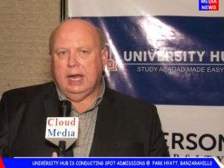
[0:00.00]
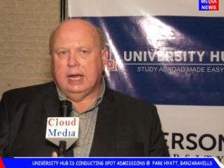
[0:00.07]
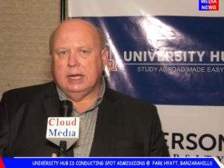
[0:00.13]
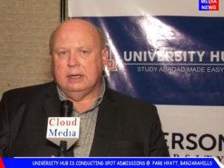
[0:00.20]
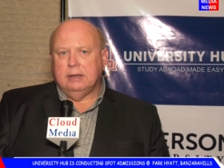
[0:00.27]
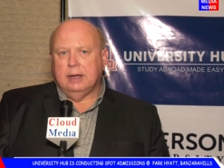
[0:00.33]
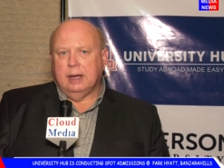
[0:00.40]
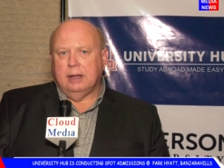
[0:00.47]

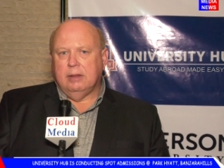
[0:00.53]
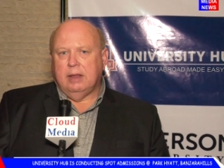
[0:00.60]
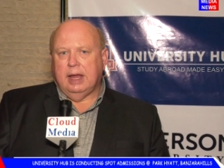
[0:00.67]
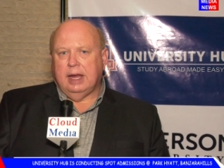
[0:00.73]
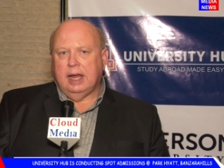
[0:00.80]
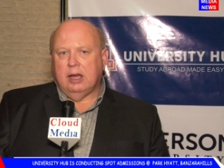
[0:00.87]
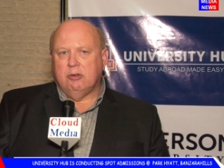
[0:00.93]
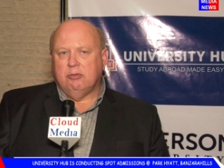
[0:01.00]
and
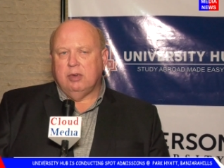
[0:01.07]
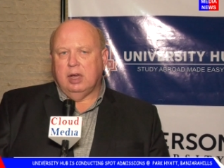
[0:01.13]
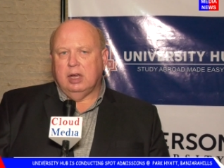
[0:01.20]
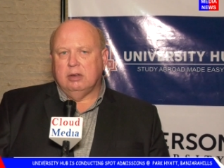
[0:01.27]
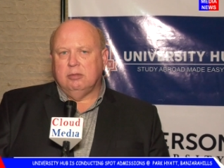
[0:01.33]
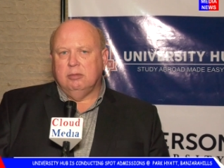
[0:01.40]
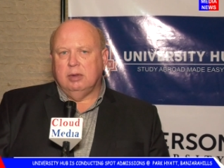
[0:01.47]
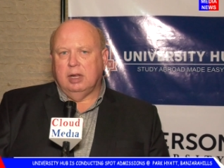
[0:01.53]
they have
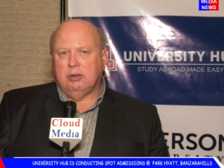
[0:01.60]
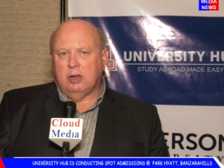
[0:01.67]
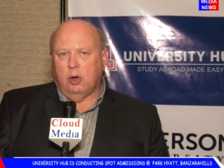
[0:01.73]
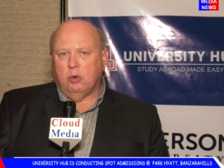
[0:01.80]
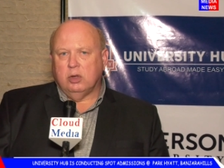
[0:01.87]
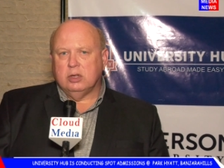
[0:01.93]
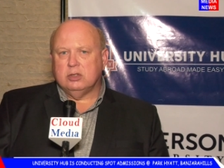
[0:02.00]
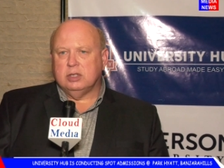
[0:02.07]

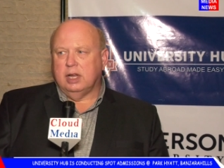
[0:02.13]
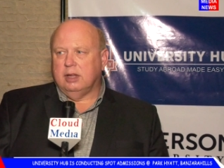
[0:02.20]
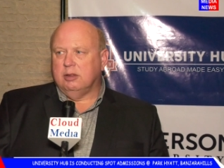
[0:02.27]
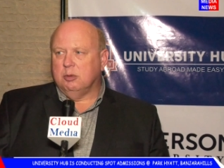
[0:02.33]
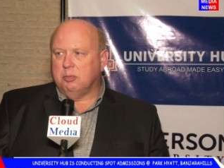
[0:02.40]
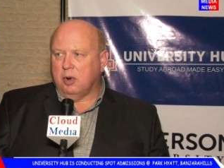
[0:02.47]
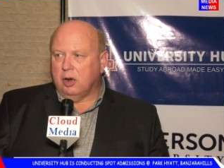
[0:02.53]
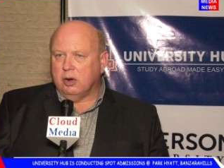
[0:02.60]
told us that
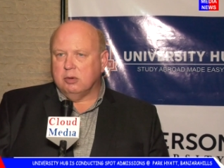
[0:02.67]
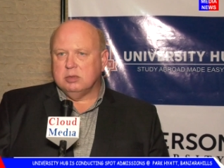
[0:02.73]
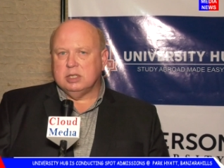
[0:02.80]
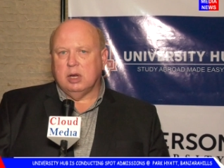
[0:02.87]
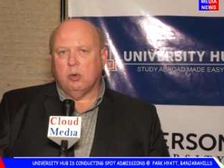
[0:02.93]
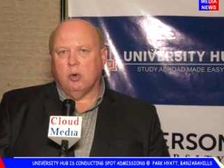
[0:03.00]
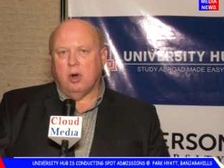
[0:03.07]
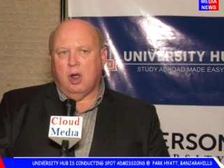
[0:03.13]
the programs
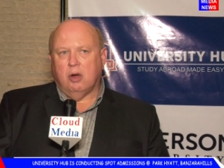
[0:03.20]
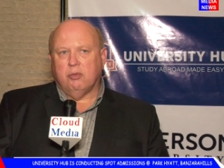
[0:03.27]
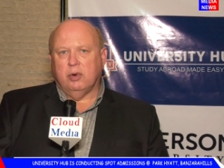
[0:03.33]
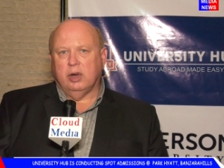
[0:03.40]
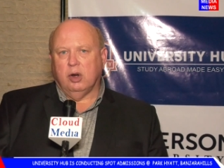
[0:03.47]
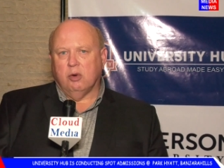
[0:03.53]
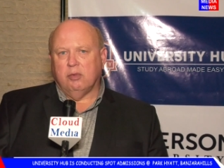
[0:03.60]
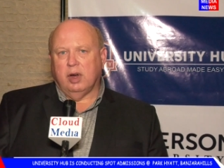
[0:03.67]
that we're
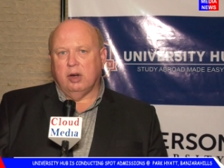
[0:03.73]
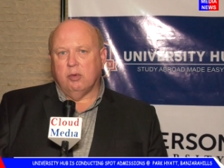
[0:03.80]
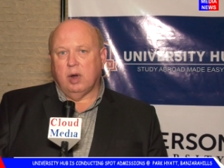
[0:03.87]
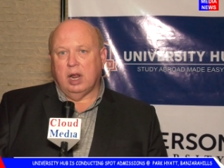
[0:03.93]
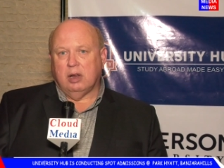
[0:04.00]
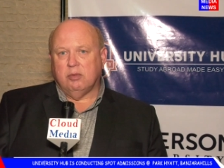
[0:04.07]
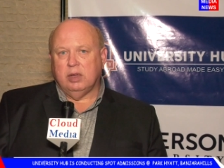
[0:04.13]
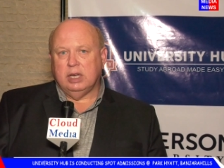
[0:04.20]
offering are very
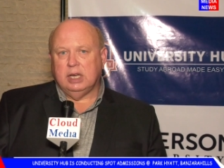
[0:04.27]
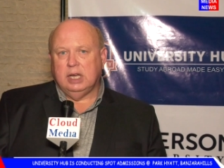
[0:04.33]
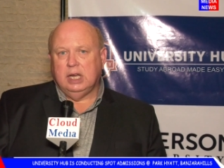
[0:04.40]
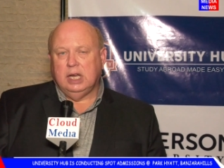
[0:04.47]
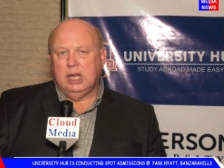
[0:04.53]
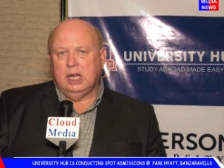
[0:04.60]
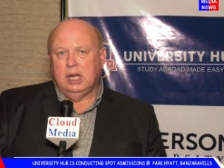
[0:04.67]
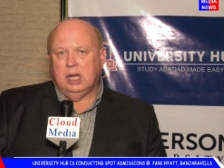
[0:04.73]
relevant
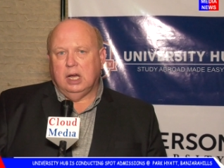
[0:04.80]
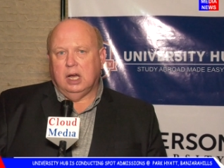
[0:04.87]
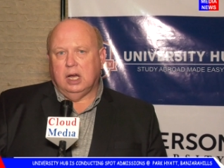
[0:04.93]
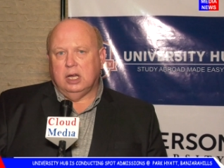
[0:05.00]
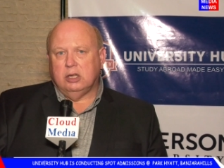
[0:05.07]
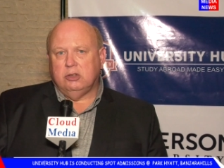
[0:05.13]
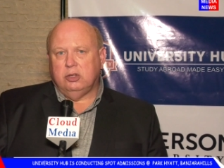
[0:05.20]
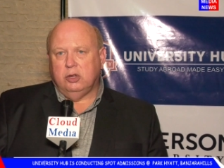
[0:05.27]

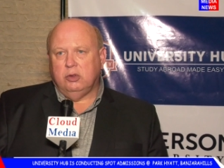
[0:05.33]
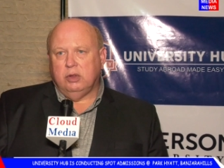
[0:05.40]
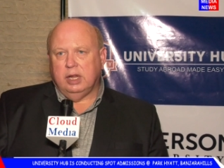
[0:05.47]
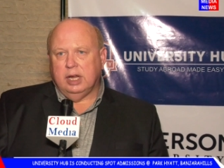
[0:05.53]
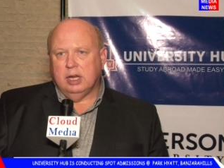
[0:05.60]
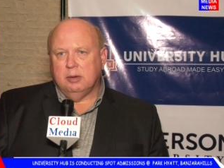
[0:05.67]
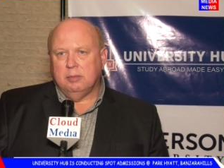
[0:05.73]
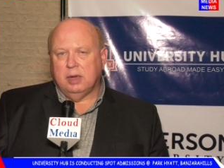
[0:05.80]
to
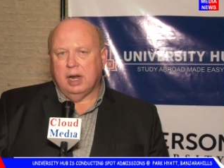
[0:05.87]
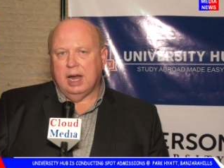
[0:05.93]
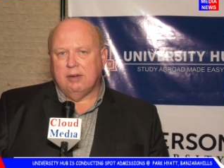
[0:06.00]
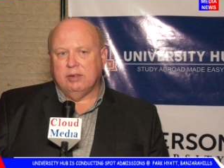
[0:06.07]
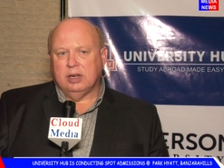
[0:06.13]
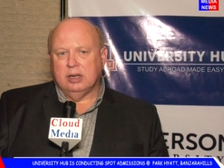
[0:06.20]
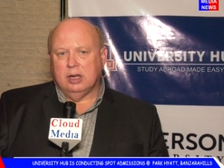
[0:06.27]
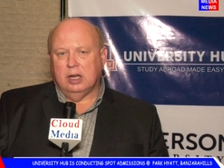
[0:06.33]
them. They're
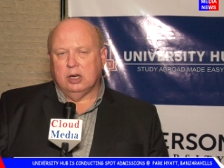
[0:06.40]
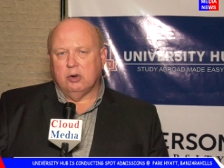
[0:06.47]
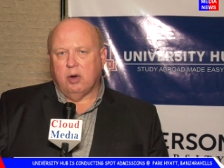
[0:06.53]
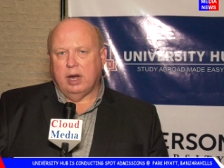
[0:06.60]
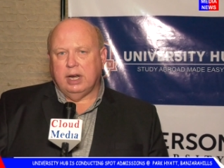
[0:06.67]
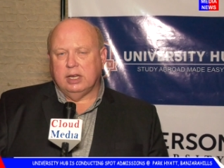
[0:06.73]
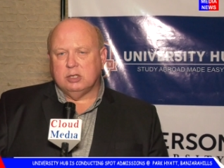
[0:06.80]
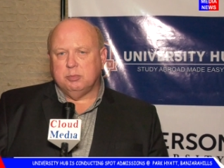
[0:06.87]
having
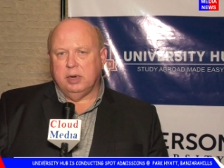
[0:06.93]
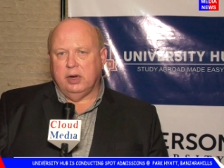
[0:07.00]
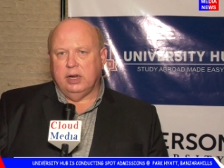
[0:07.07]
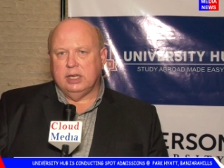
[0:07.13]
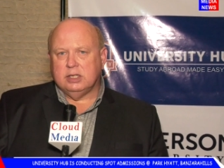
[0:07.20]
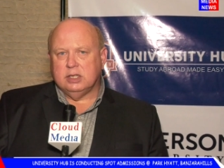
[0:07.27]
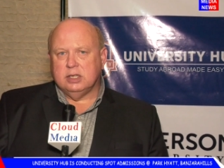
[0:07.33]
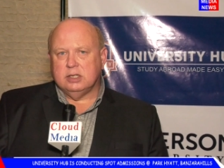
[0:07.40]
great
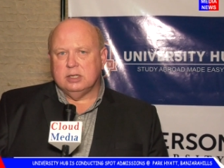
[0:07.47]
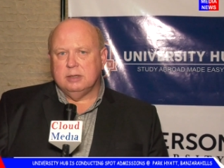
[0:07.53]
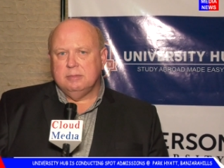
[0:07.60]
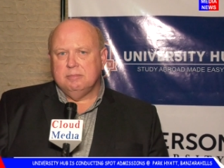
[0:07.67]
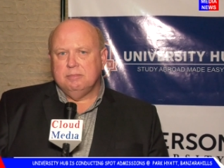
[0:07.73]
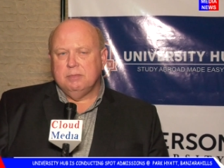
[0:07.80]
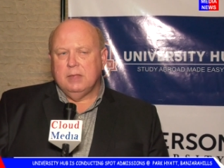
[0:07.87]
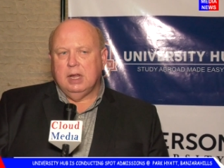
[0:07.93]
experiences.
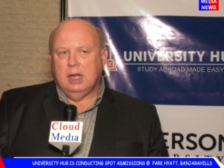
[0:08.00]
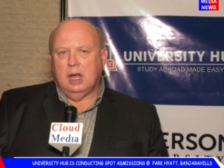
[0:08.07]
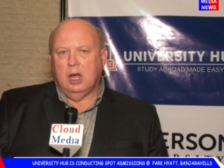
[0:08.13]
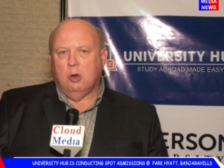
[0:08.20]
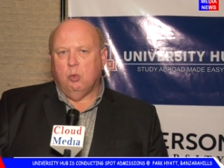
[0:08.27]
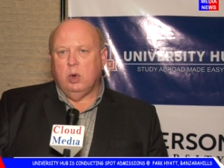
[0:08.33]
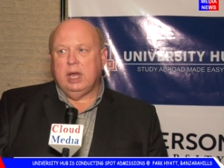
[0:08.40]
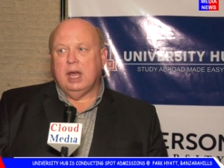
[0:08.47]

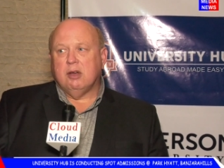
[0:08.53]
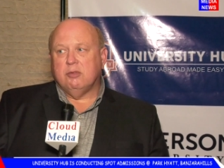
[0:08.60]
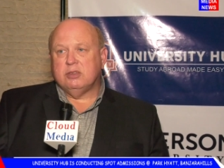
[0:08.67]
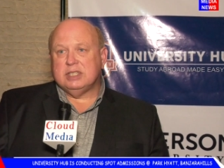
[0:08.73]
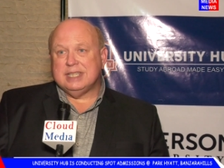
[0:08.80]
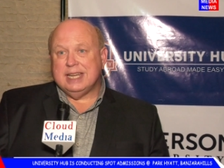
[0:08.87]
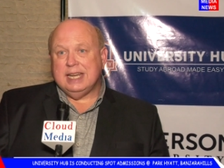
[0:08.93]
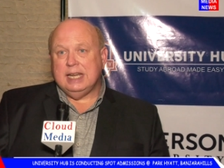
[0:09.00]
We have
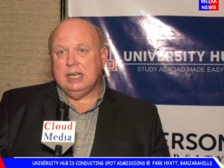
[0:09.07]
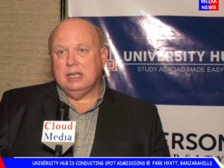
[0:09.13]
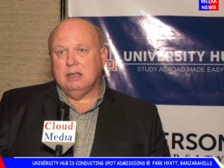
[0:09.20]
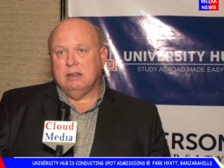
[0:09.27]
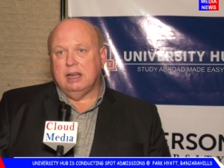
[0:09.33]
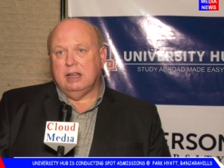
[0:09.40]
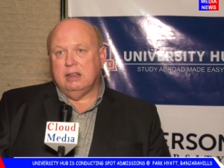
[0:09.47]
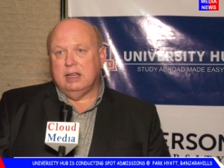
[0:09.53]
seen
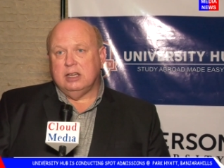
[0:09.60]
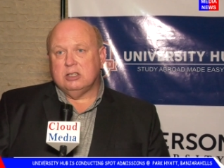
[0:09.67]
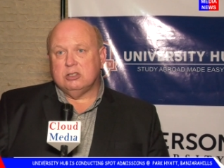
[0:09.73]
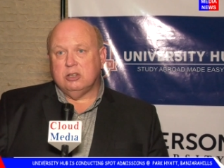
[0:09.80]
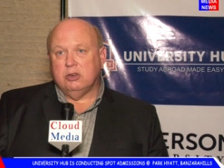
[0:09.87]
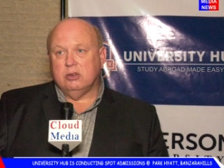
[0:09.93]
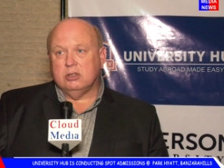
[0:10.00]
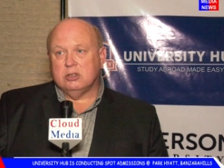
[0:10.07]
that these
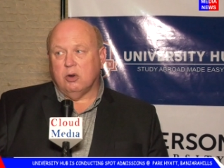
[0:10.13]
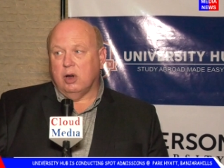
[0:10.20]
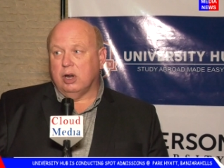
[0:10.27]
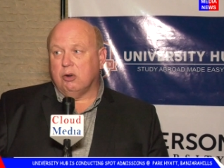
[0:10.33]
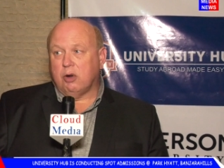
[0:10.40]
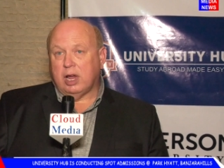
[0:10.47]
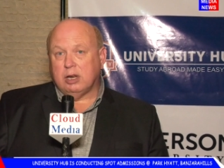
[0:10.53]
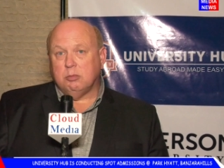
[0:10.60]
students are
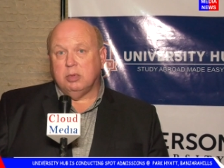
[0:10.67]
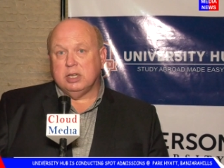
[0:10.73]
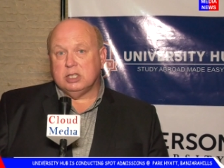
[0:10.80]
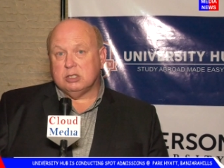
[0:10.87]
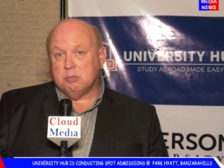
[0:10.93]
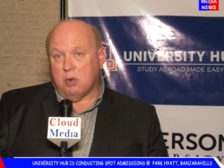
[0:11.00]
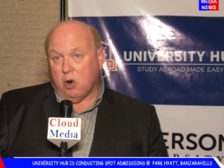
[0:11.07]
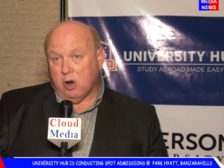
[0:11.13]
incredibly
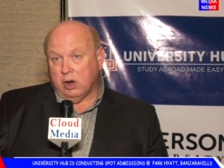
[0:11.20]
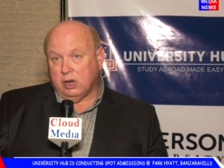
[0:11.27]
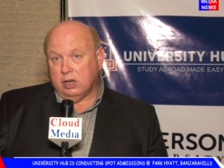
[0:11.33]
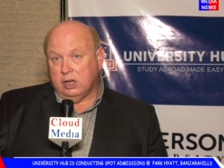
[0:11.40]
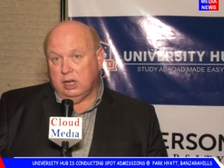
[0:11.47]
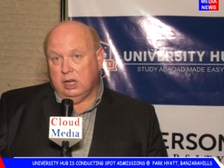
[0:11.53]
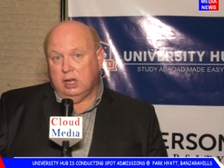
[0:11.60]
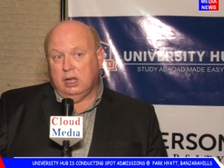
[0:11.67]
smart.
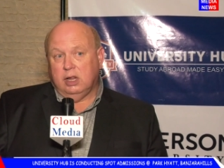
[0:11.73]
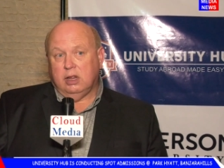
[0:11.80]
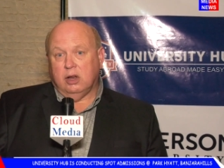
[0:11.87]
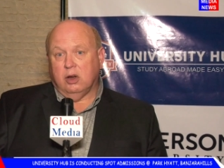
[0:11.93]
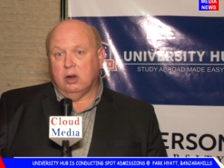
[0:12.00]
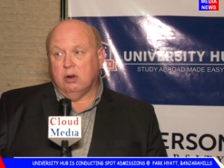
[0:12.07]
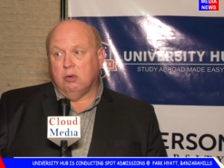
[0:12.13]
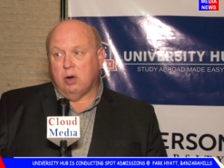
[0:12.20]

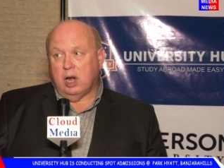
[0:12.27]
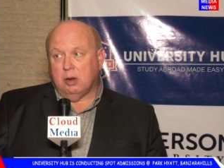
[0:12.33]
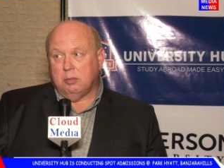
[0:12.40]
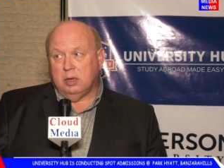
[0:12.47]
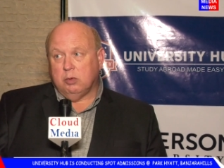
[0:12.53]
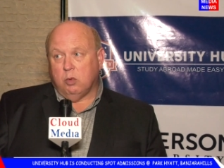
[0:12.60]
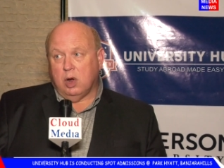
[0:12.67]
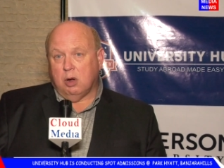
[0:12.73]
They're
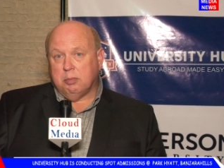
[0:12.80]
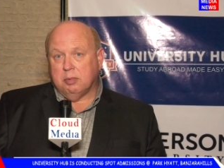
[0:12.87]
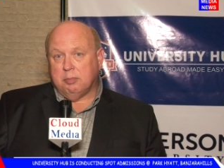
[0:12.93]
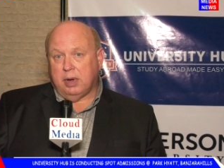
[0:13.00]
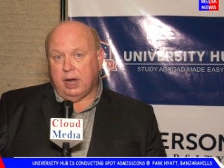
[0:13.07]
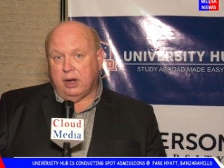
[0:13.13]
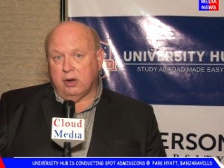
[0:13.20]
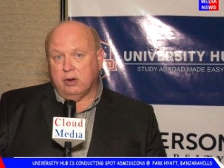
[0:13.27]
incredibly well
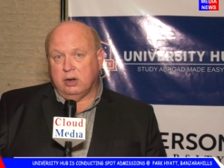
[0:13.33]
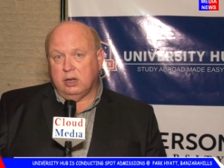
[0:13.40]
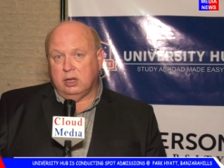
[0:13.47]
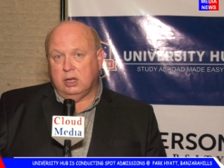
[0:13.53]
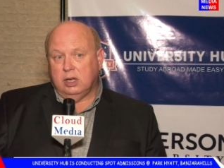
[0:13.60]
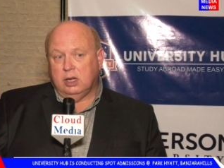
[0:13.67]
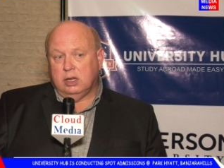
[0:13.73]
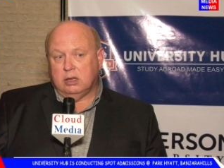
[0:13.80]
prepared
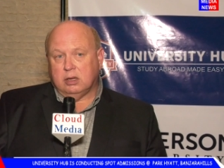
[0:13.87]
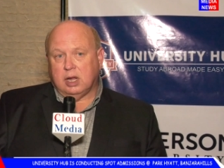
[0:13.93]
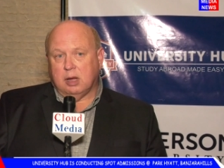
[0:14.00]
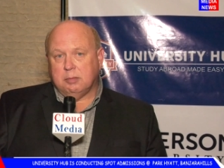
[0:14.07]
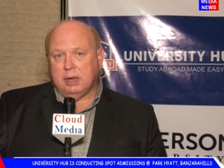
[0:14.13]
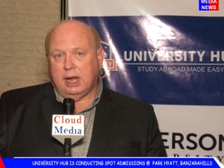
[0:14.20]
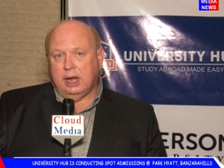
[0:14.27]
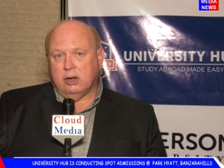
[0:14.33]
to
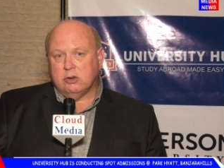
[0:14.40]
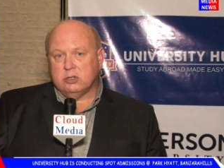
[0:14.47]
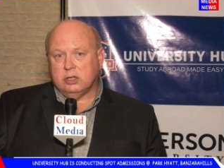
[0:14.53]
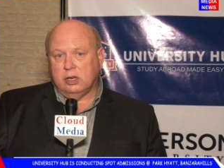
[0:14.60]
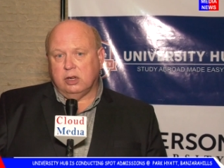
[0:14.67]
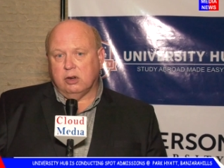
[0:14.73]
come to Anderson